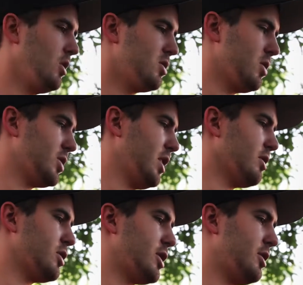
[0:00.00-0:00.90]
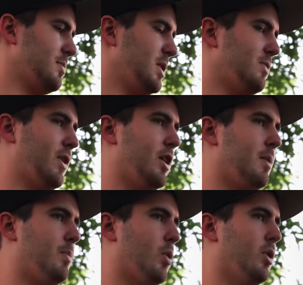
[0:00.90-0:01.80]
So setting the shutter speed is very
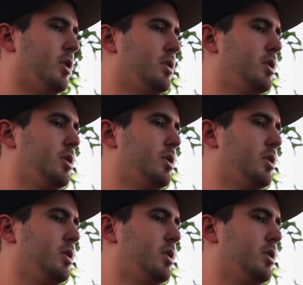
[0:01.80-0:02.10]
important,